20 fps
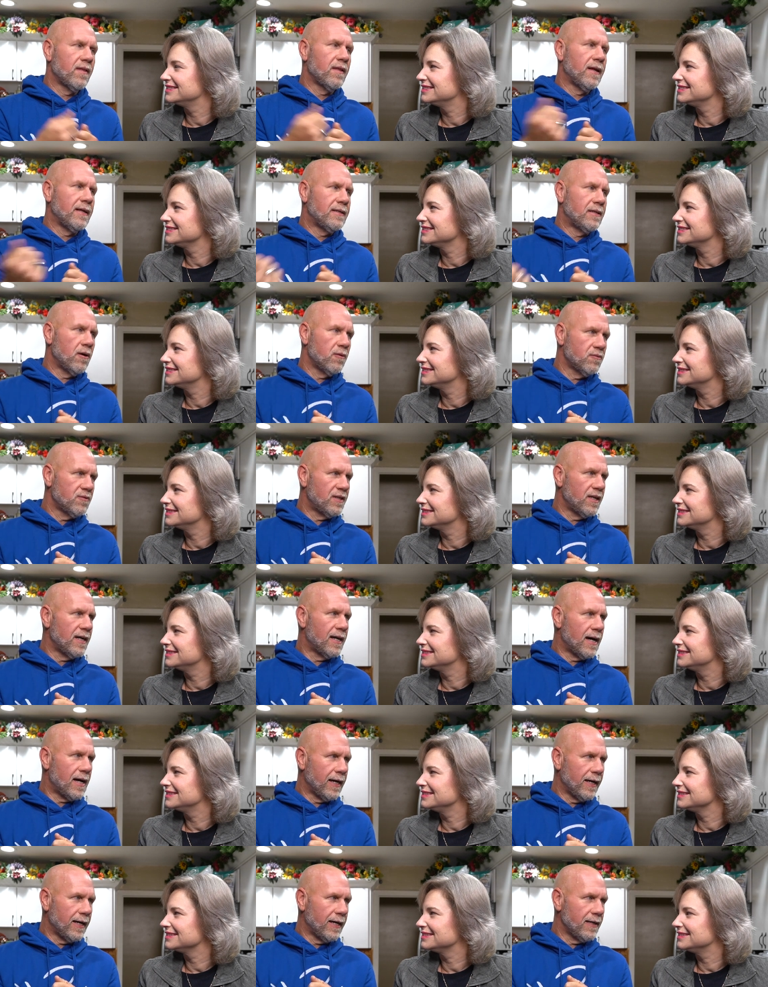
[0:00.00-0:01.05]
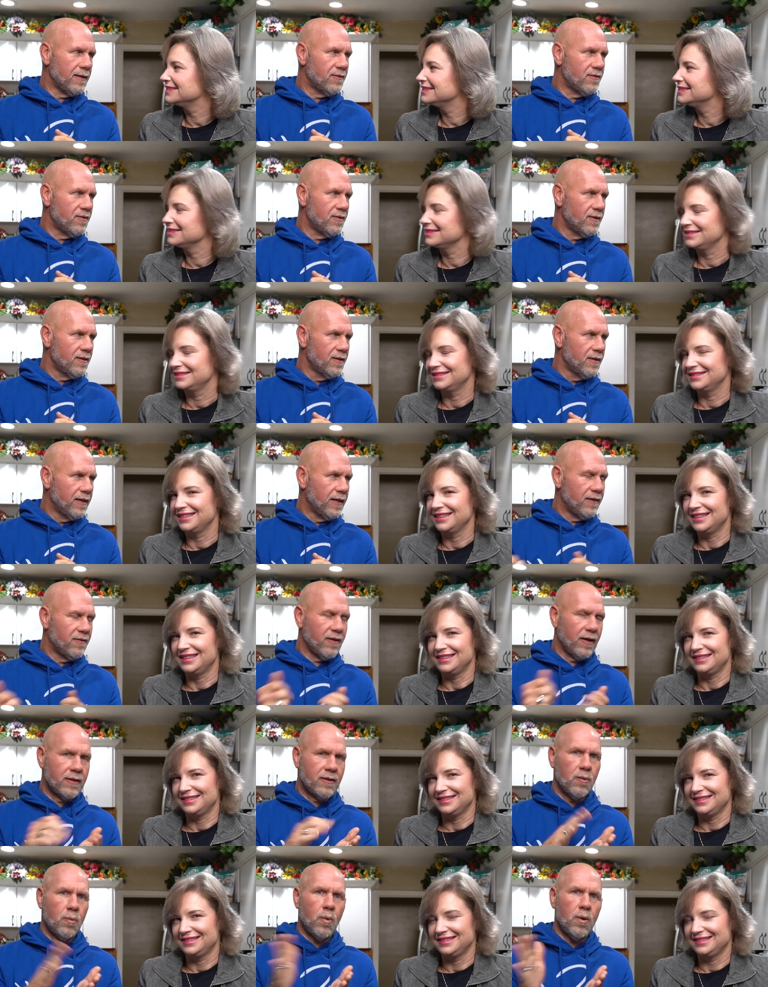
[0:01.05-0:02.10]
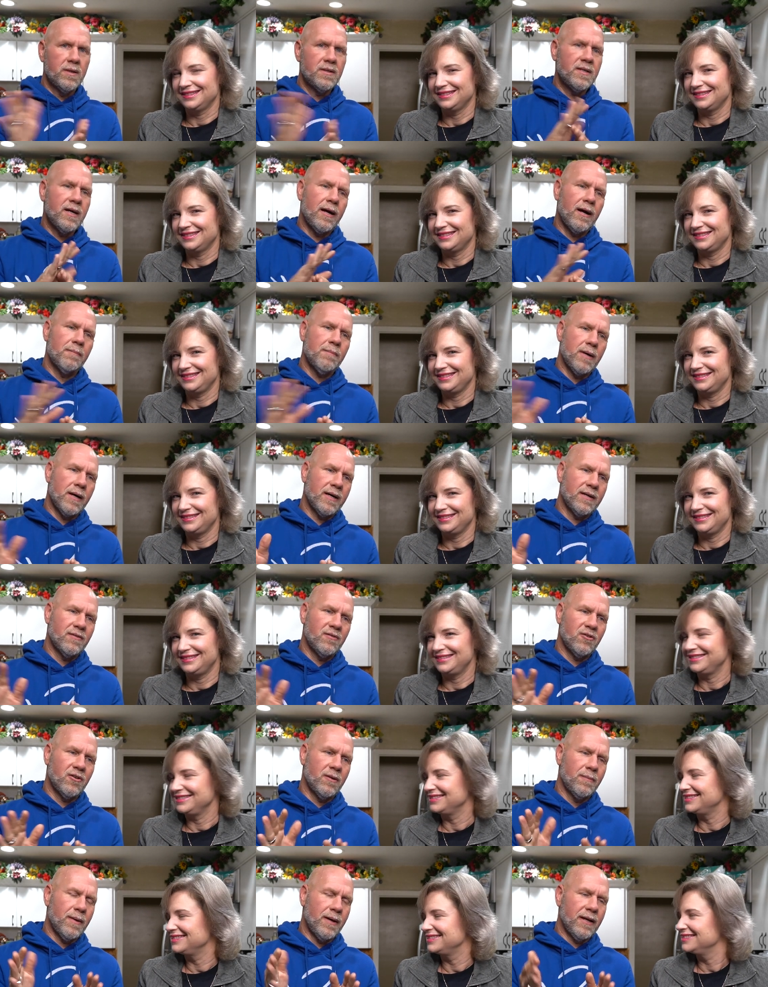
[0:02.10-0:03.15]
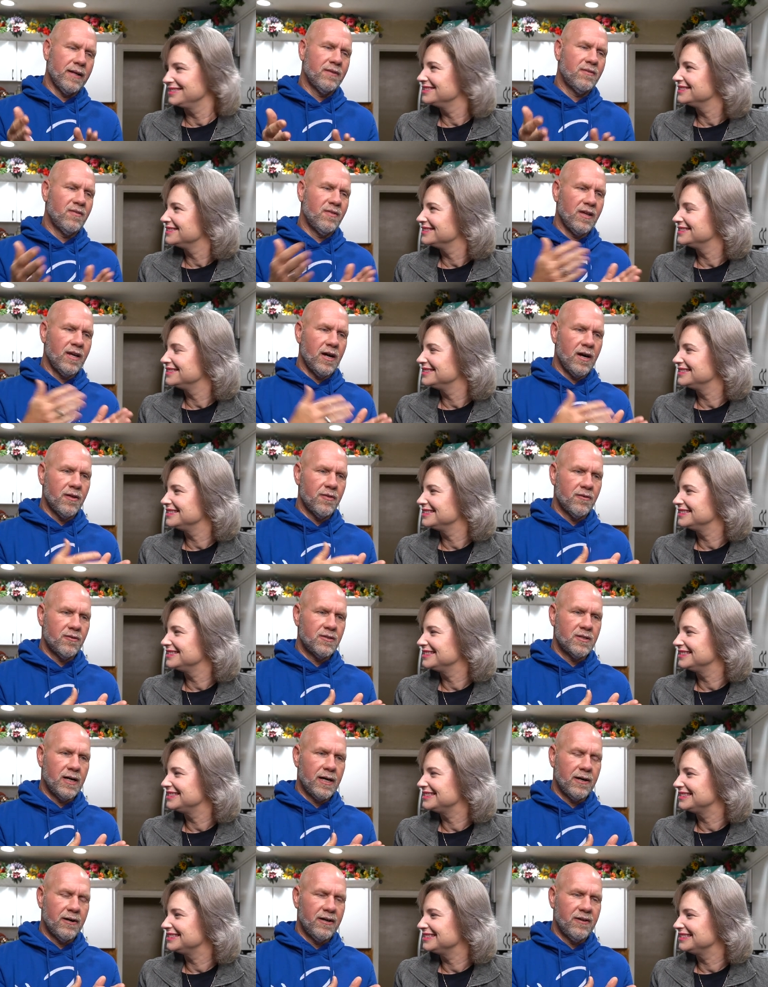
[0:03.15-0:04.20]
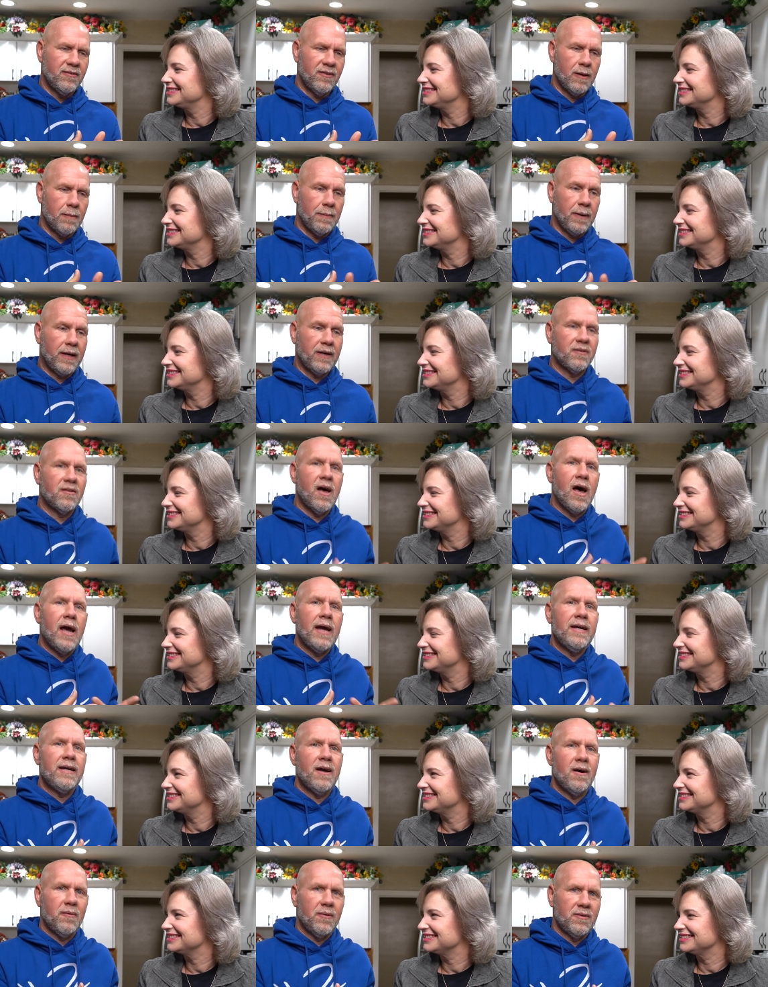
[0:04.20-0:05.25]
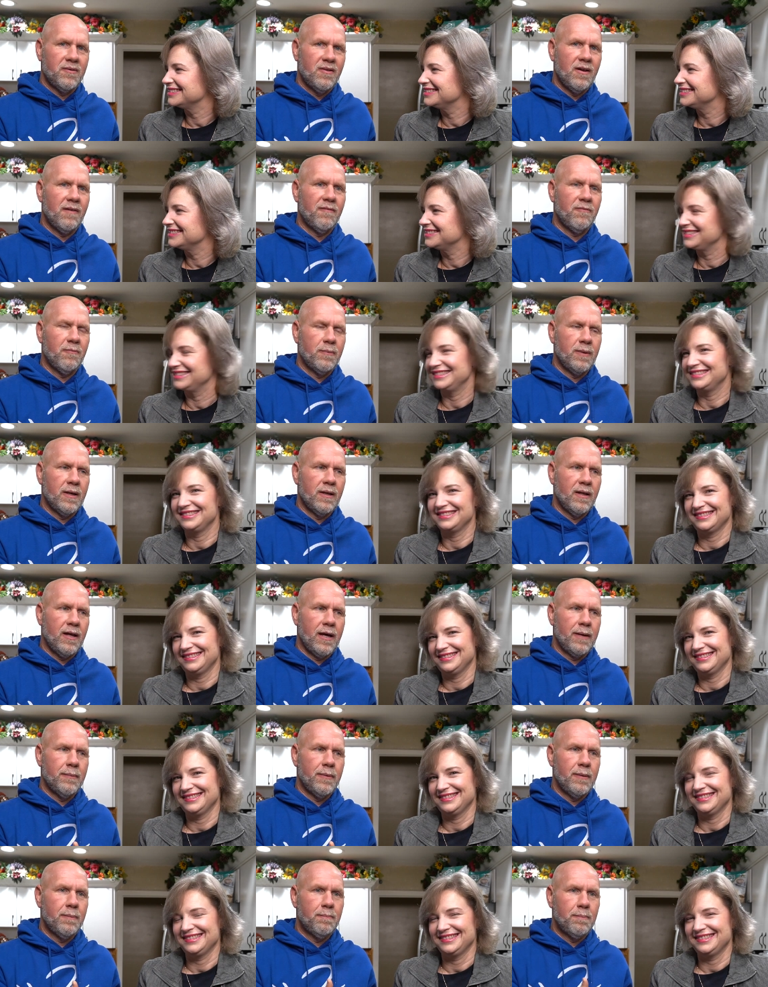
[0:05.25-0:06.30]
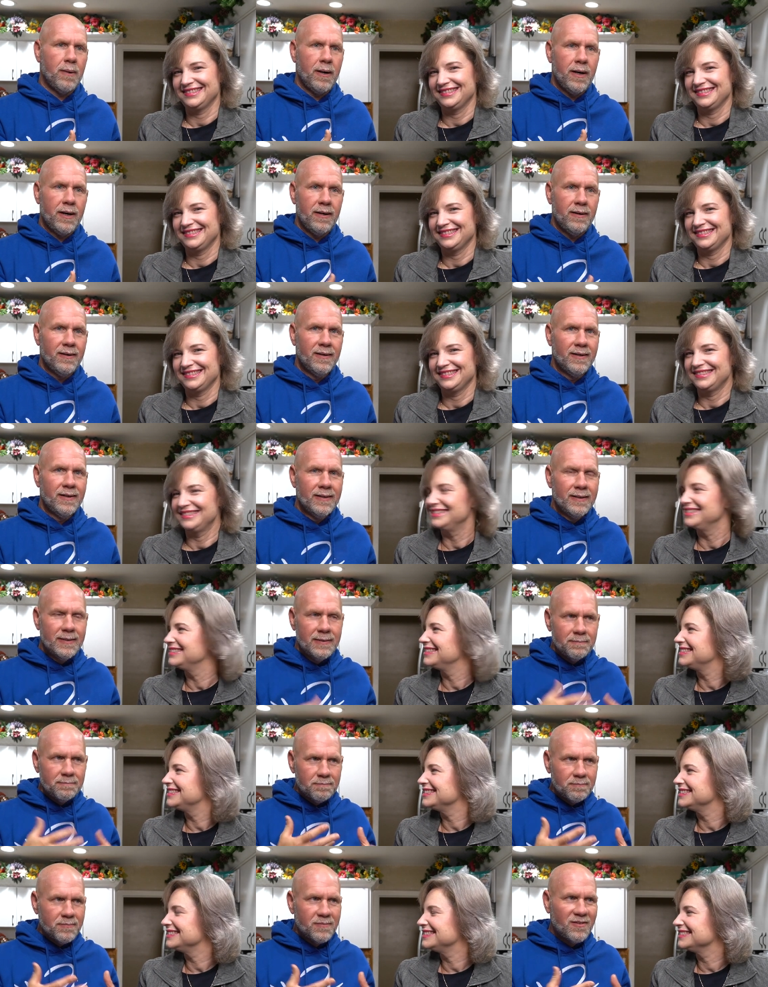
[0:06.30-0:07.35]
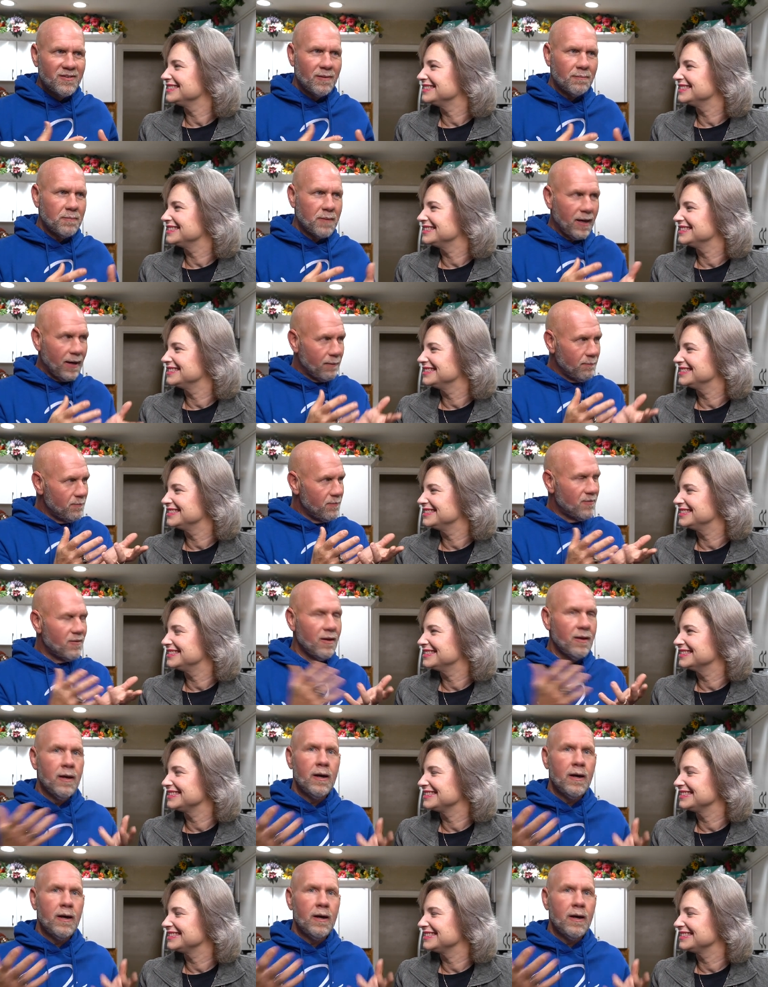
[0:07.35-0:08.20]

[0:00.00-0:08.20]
Speaker 1: they don't deny it. He's like, the one tire I'm not concerned about, it's the other tire. He's like, because I know it's not from the alignment, but sometimes